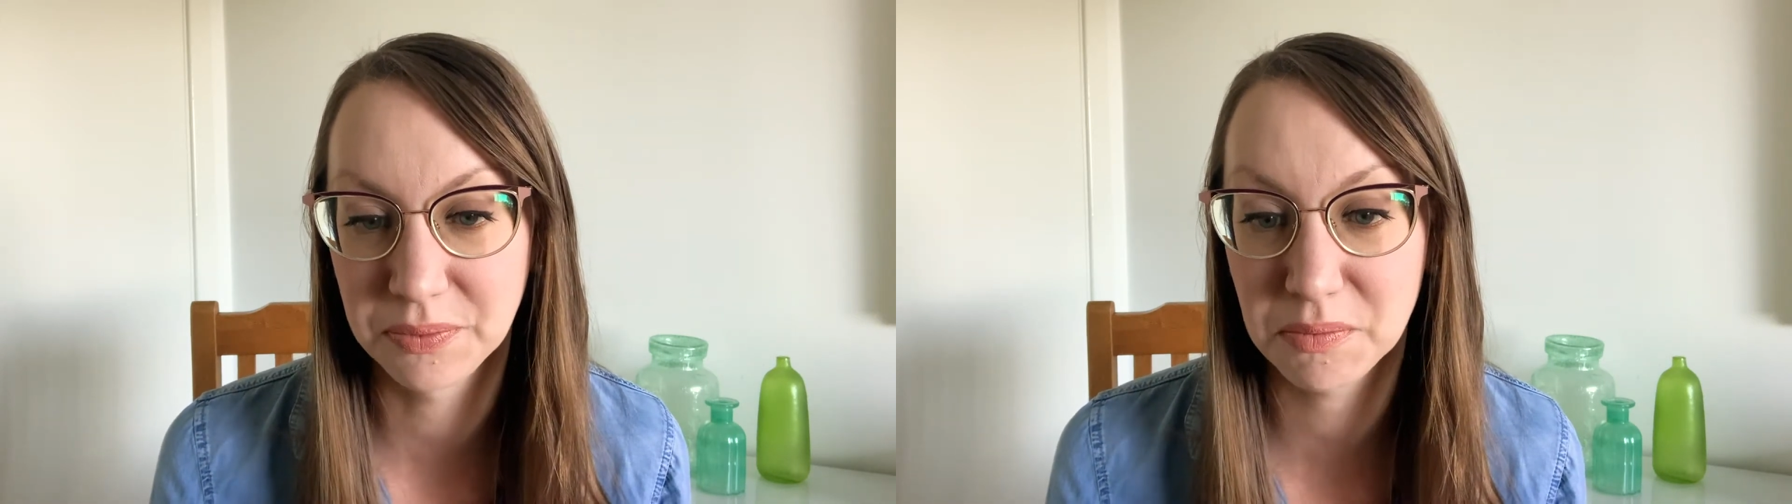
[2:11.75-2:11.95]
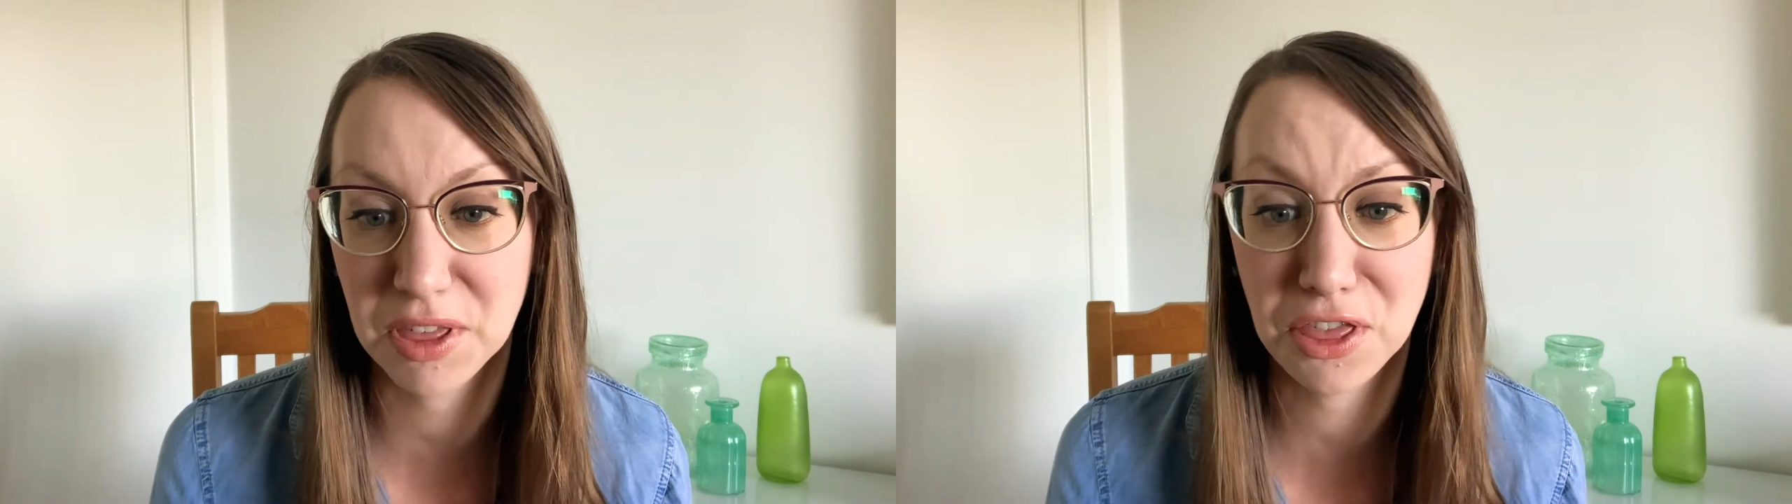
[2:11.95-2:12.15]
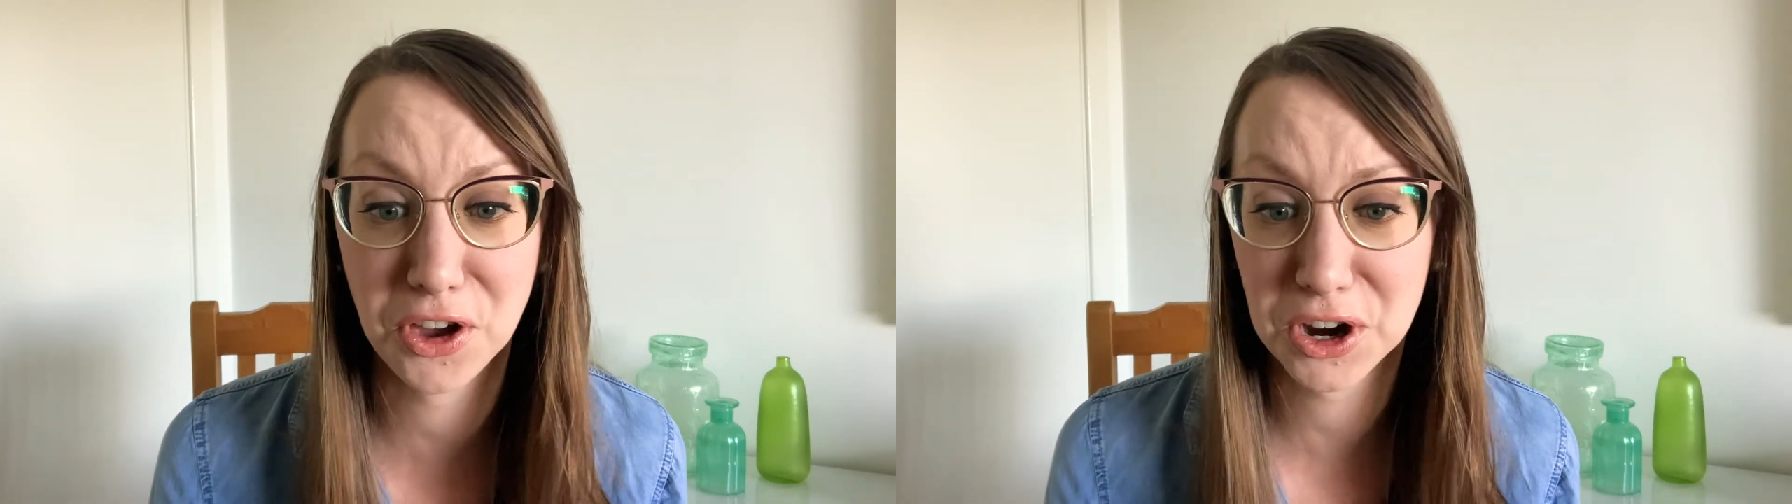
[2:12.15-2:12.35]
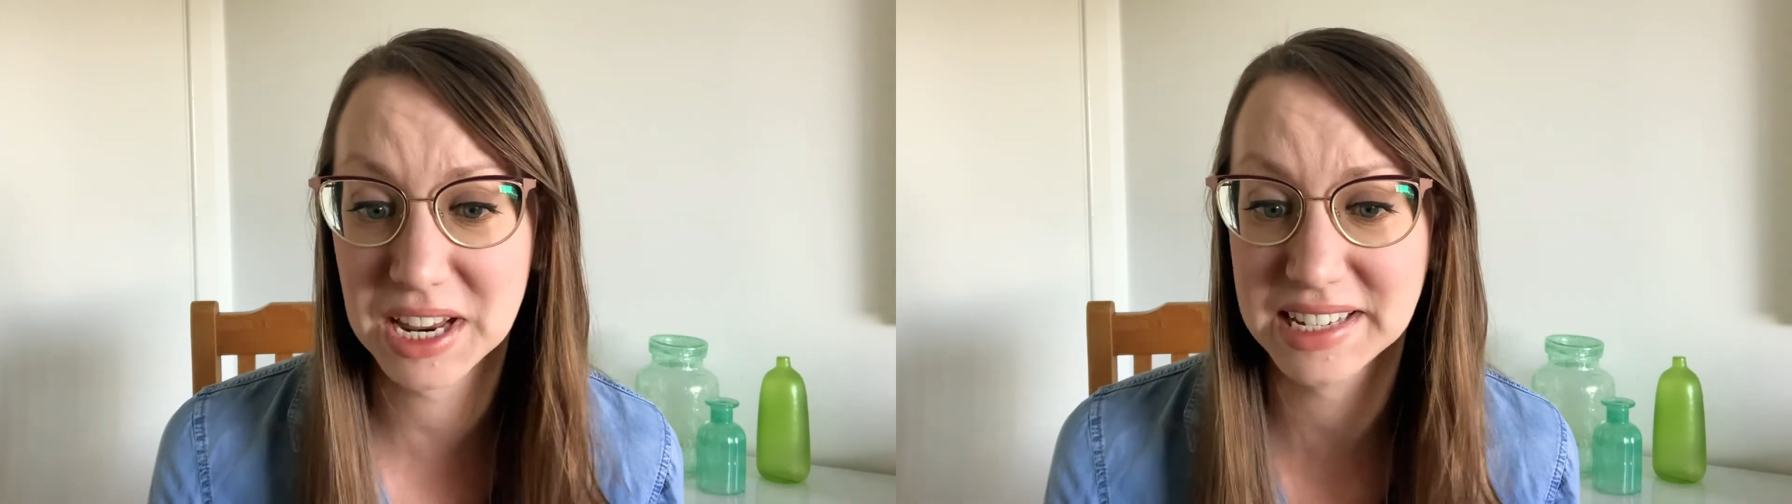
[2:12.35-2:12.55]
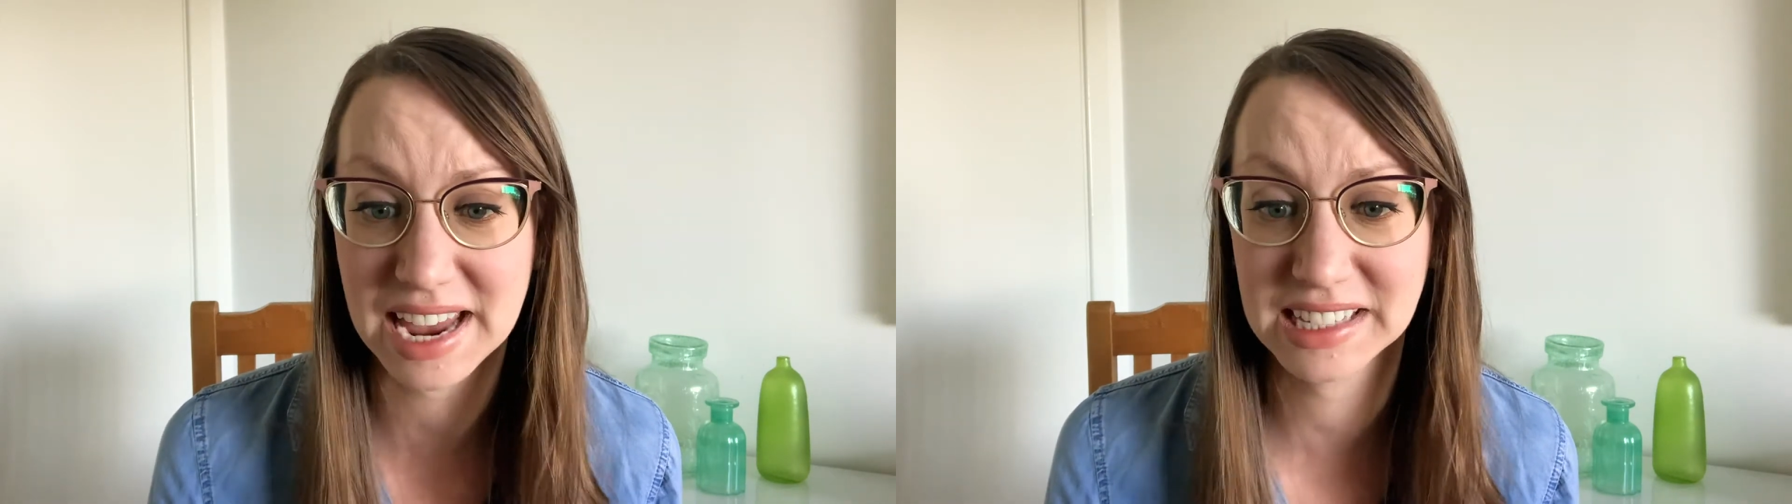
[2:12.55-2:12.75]
but
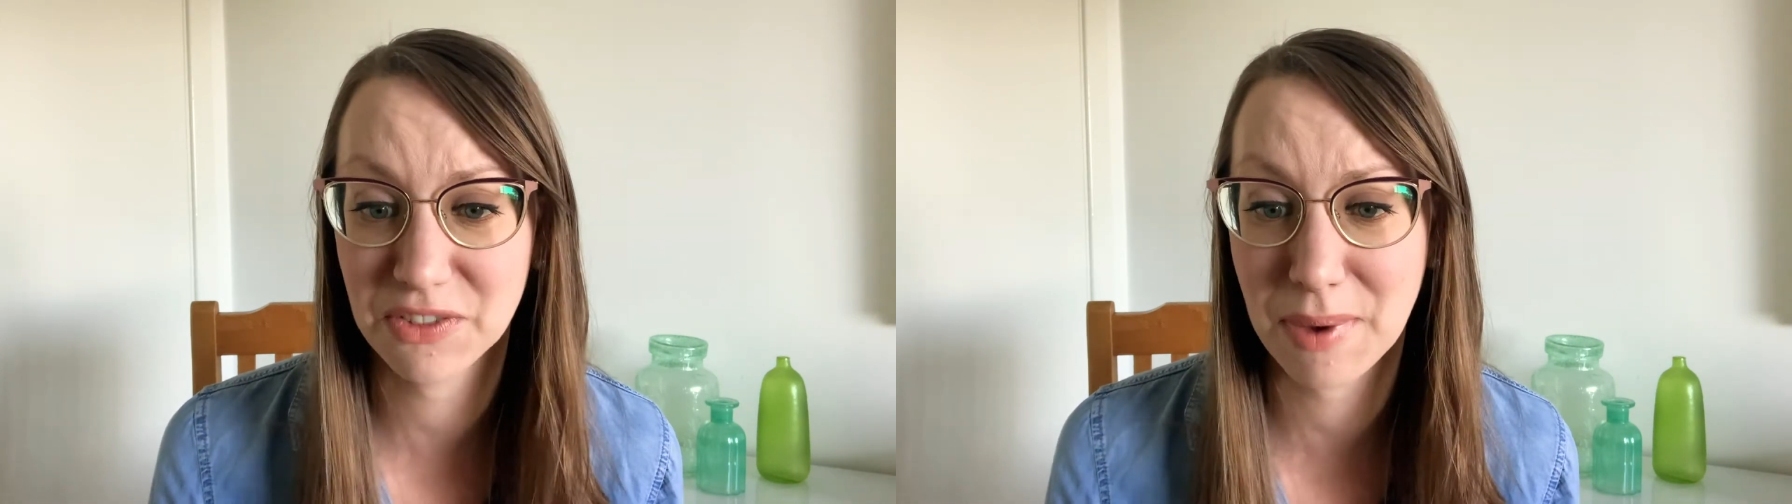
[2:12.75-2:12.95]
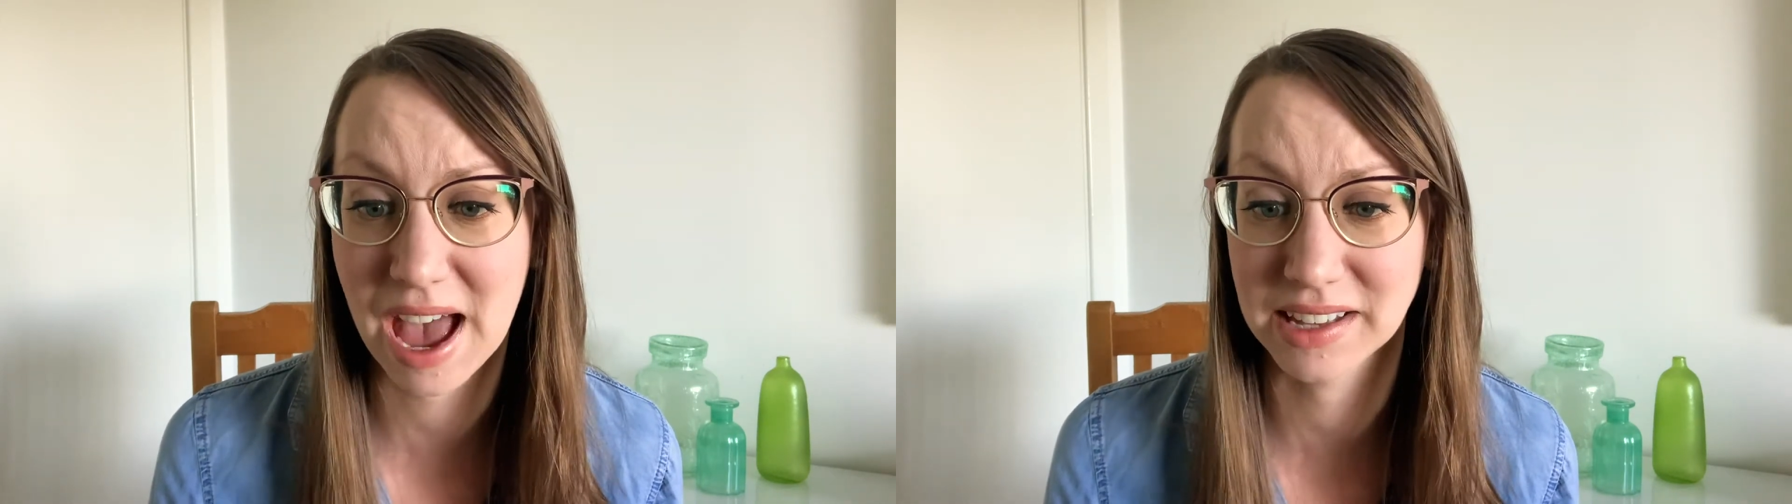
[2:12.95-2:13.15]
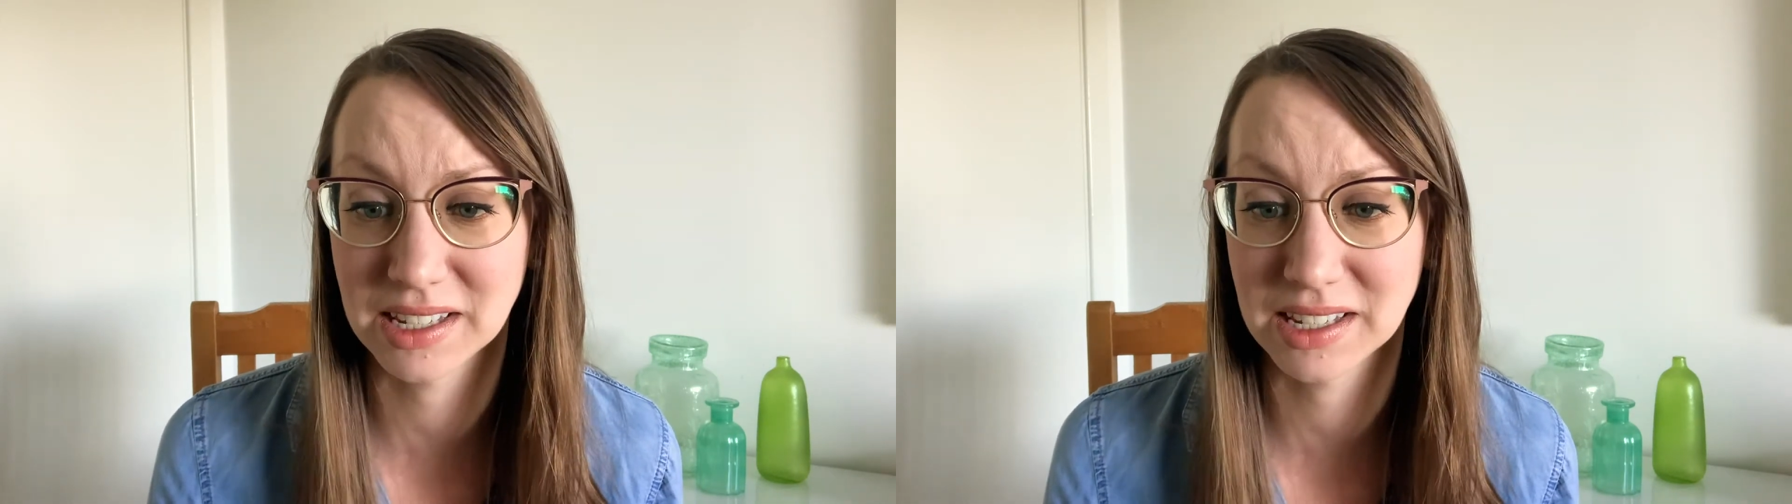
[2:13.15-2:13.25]
30 days have passed